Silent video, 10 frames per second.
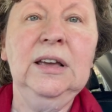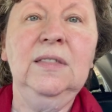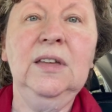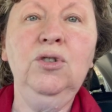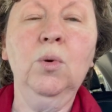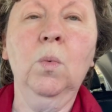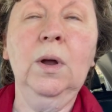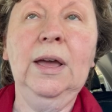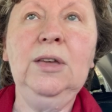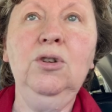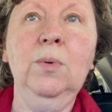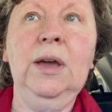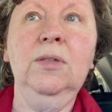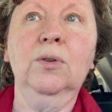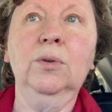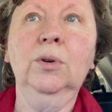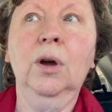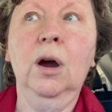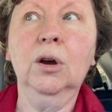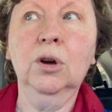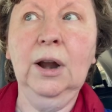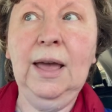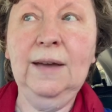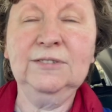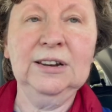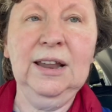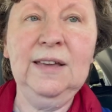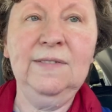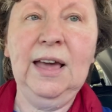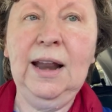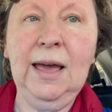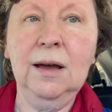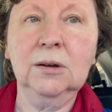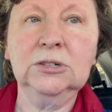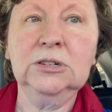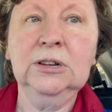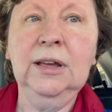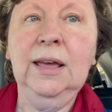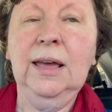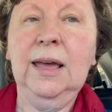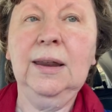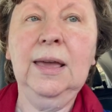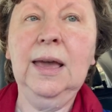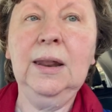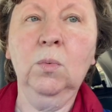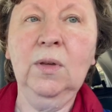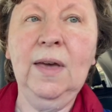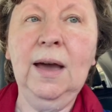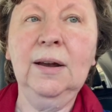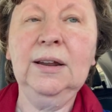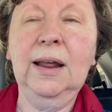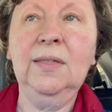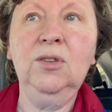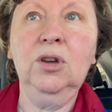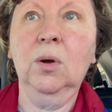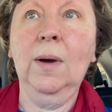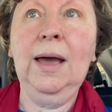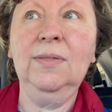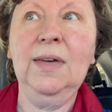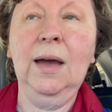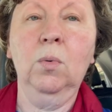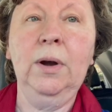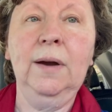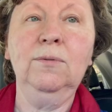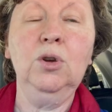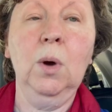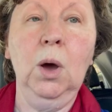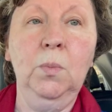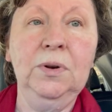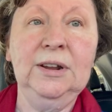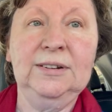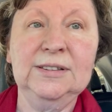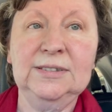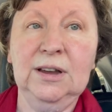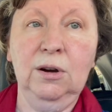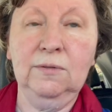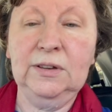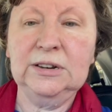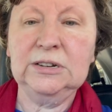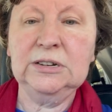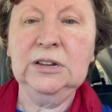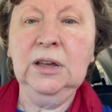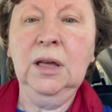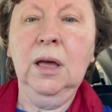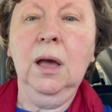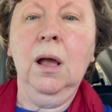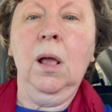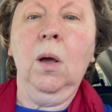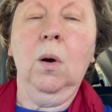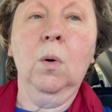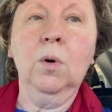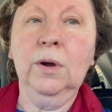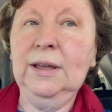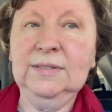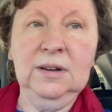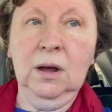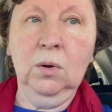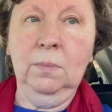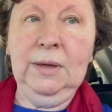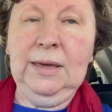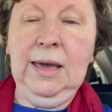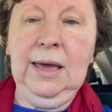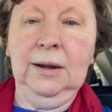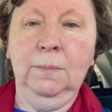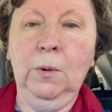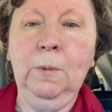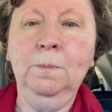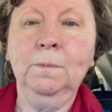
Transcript: then you either are going to have to leave that out and can it without it and, add that whenever you open it to serve it, or it's not going to be cannibal.